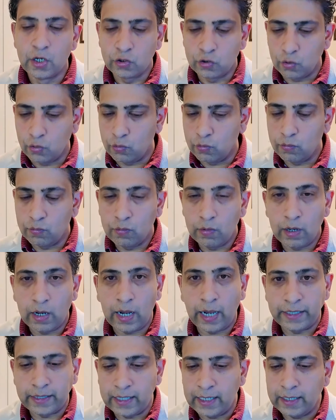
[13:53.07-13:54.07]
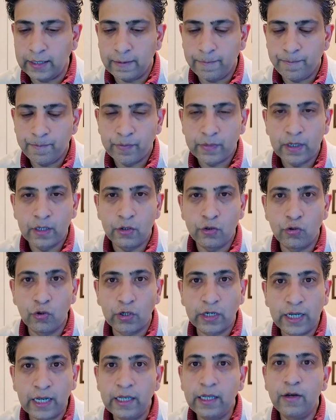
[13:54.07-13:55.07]
So I think
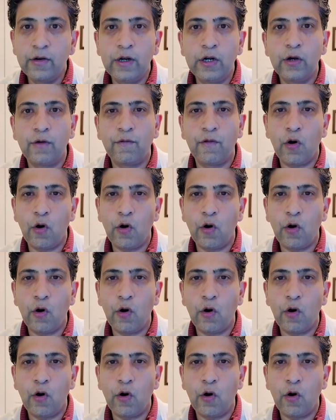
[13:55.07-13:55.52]
you're getting rid of